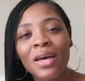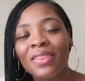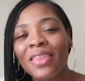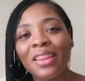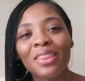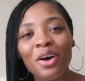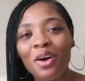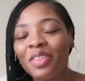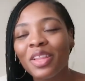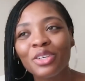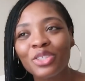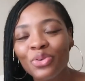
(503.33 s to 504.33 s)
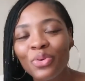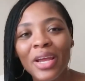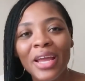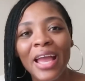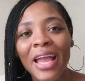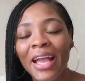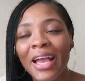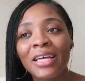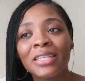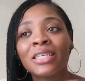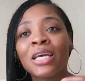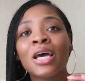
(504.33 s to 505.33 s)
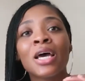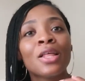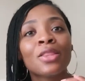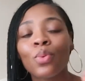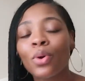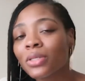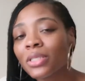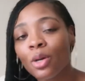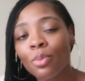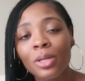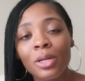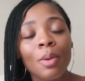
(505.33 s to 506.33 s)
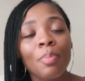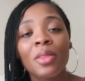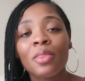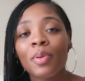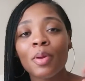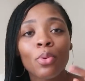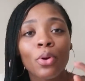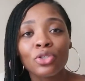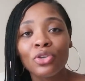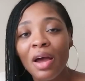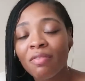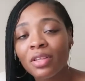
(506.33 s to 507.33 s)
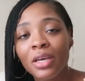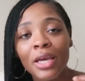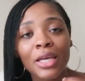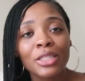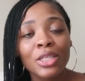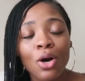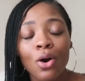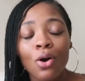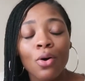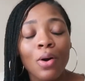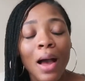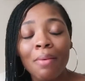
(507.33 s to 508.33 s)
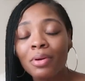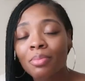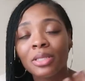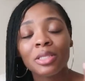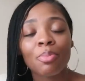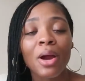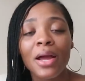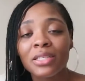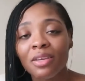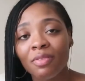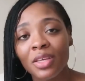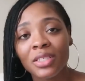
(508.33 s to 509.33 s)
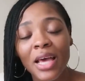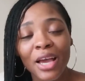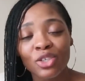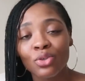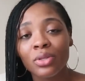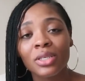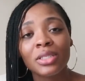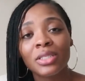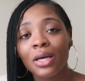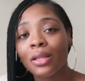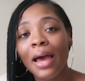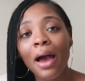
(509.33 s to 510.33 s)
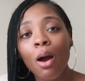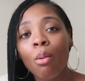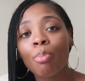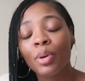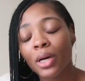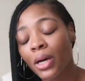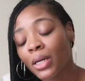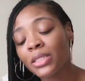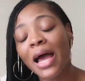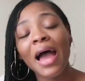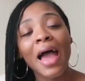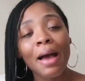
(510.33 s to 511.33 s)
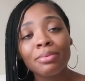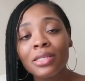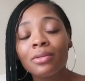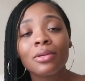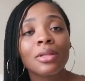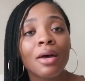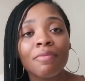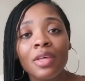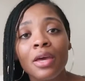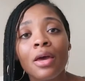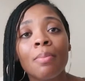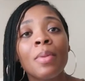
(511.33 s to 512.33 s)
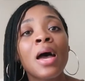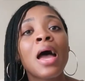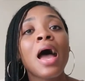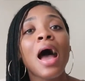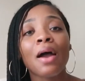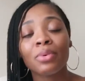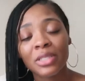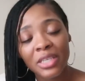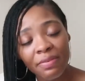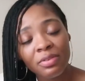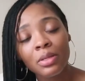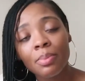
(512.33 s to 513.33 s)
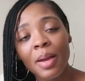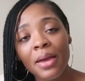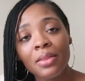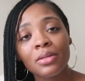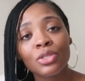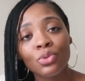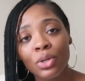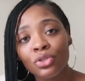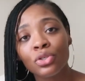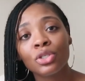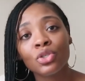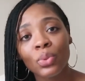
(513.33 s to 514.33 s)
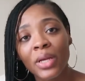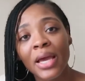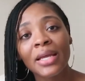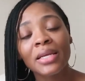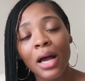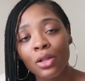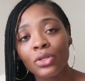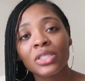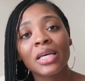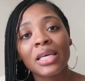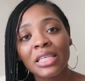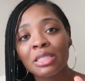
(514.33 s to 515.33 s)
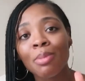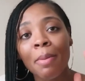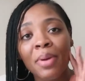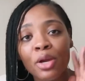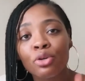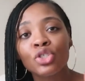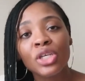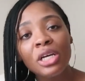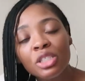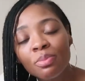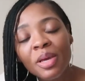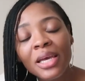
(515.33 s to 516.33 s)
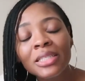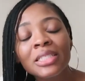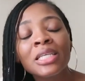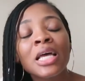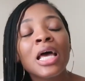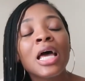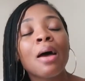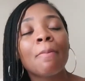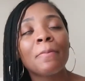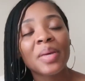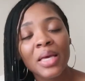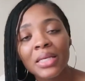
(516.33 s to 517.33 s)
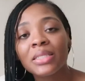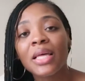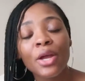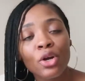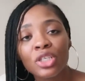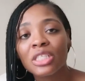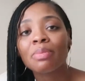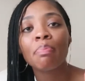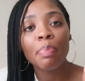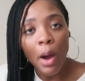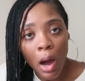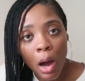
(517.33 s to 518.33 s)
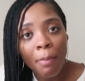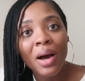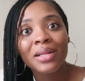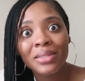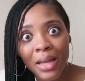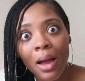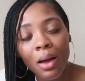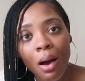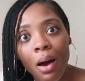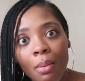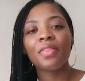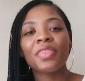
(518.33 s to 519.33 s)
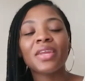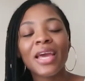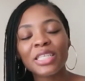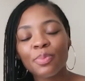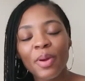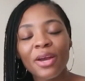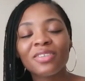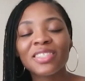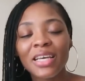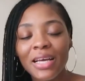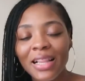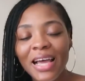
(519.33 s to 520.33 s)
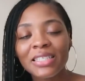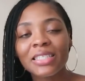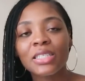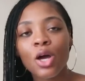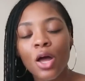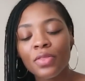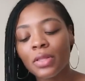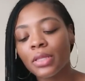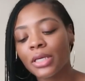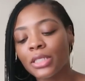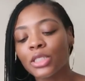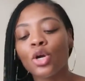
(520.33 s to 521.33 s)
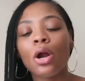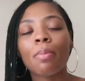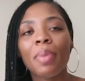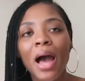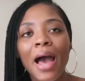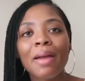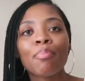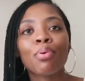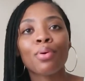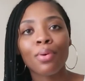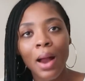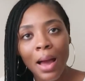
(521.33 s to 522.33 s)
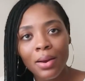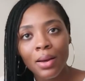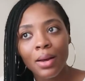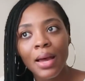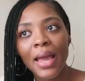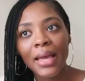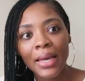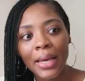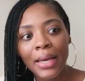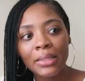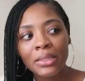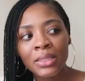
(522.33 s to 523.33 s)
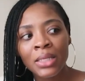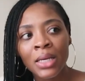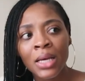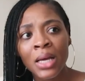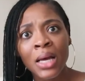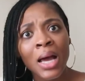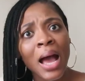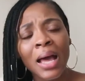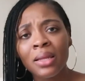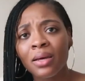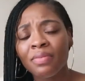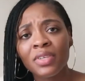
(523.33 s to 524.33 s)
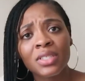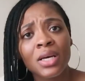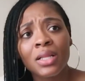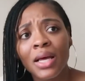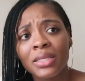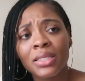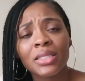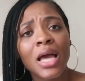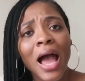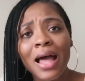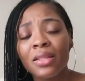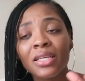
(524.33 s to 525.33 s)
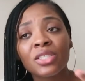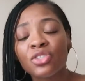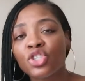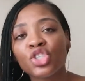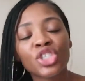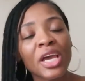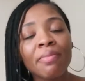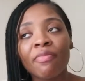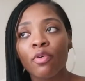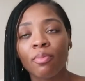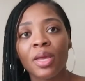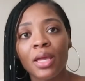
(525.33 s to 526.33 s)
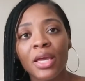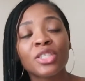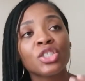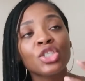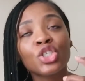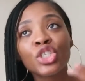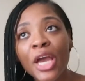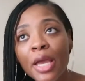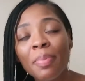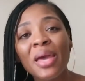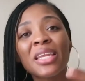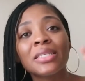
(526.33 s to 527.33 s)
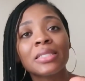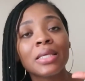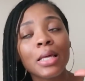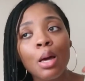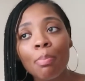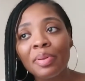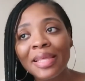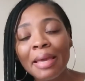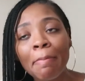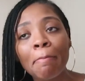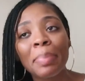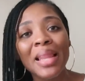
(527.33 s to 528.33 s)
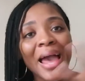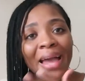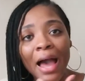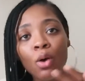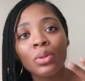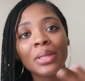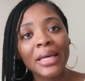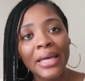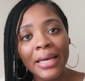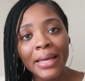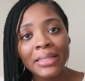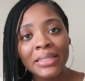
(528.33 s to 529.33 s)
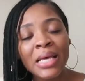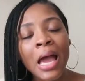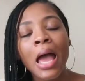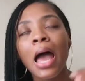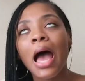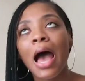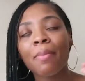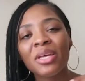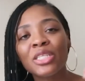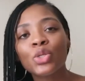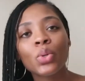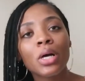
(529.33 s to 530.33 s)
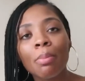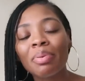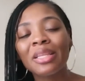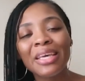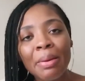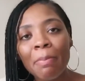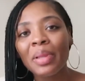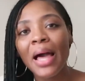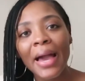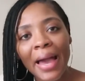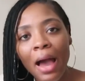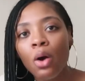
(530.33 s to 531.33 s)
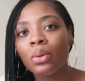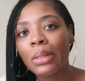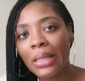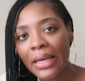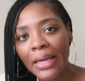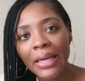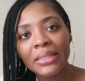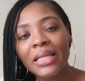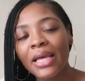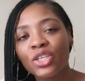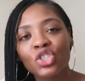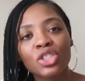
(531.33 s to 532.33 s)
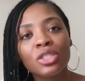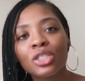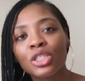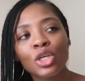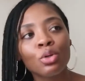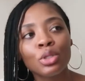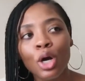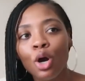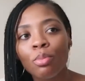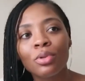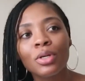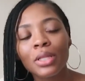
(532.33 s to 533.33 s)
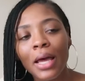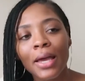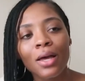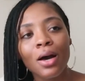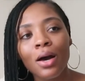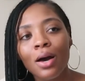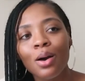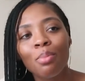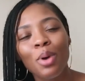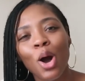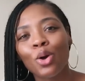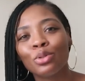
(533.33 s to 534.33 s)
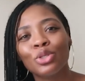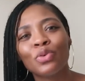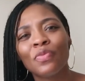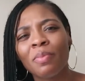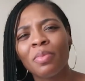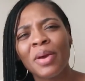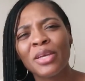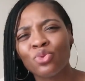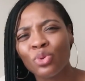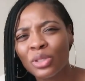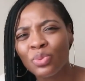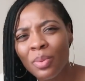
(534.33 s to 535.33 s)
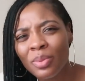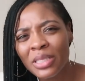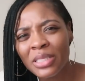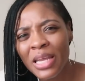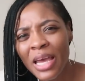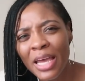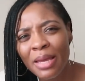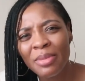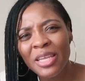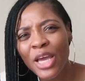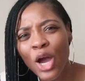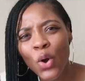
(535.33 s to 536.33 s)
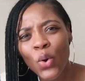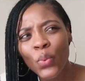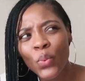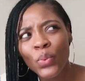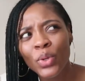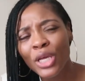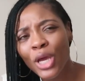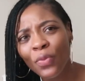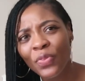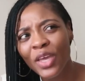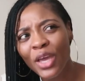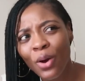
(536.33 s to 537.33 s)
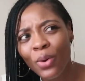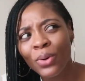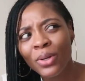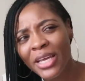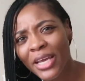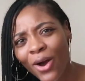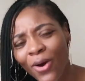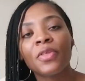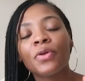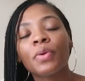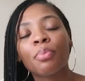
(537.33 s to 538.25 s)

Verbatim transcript: that love luxury and the world is opening up and the people are traveling and so I would be surprised if these actually sell out but I absolutely love them. I would definitely pay the $228 against my better judgment because they are just bomb.com. The next pair of sunglasses on the list are by Prada and I love these sunglasses. I, it's the shape for me. It's the shape and it's the complete blackout lens. I'm into a complete blackout lens. Like it just looks so dope. You look like um old dude from the Matrix. What was his name? Neo? Neo? Theo? Neo? They're the